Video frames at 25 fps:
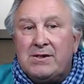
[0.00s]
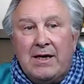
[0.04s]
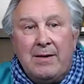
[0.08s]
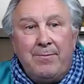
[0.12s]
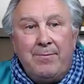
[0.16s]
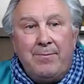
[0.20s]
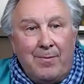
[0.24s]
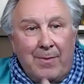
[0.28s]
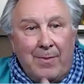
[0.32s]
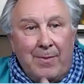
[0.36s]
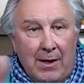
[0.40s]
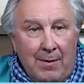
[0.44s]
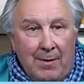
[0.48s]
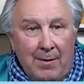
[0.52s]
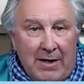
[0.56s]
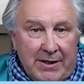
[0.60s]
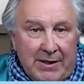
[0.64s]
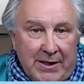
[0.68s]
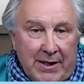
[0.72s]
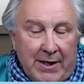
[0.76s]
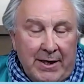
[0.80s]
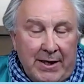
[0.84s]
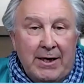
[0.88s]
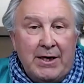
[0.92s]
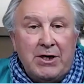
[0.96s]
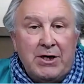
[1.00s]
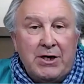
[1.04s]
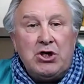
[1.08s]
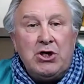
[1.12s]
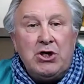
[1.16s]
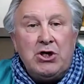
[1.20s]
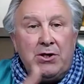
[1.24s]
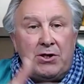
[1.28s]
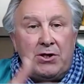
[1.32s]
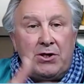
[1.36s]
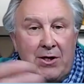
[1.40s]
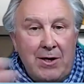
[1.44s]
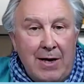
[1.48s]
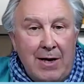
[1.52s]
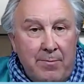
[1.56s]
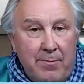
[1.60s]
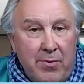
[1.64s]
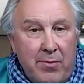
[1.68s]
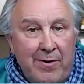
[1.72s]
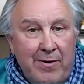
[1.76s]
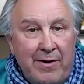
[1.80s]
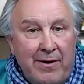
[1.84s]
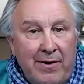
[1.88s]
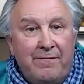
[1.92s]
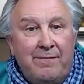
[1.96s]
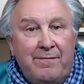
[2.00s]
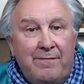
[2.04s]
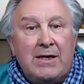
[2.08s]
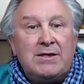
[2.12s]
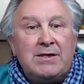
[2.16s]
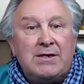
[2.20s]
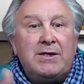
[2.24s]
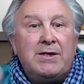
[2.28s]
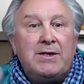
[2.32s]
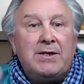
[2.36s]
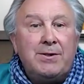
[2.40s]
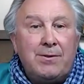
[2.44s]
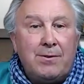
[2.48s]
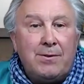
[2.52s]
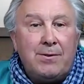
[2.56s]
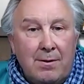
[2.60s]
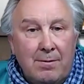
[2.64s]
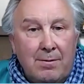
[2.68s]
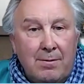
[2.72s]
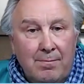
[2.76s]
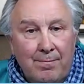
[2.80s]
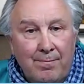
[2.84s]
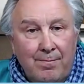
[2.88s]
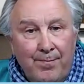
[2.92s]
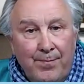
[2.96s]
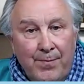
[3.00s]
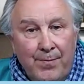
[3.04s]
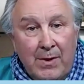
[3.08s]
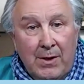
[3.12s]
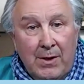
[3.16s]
Today, we have a new concept about material exchange, library